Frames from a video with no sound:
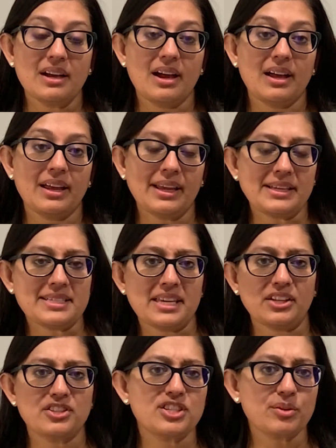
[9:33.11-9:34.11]
I hate to say
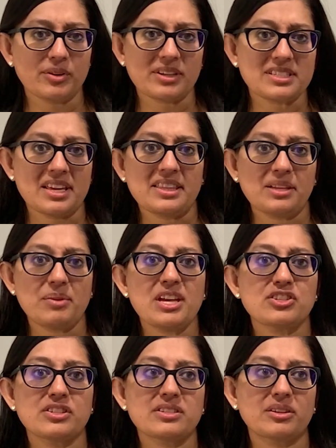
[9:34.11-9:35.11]
consumer, because I think
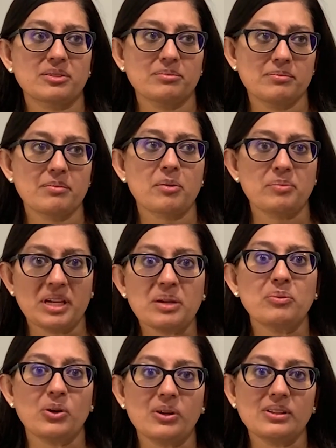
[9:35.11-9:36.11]
patients are
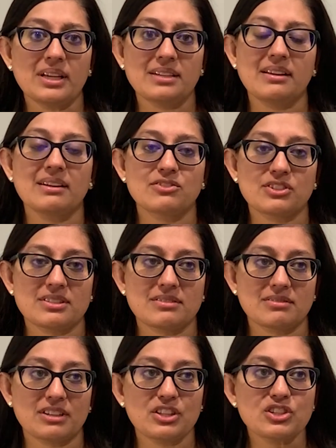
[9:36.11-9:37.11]
people and not just
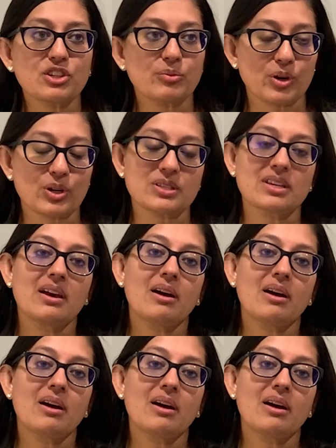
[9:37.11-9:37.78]
consumers,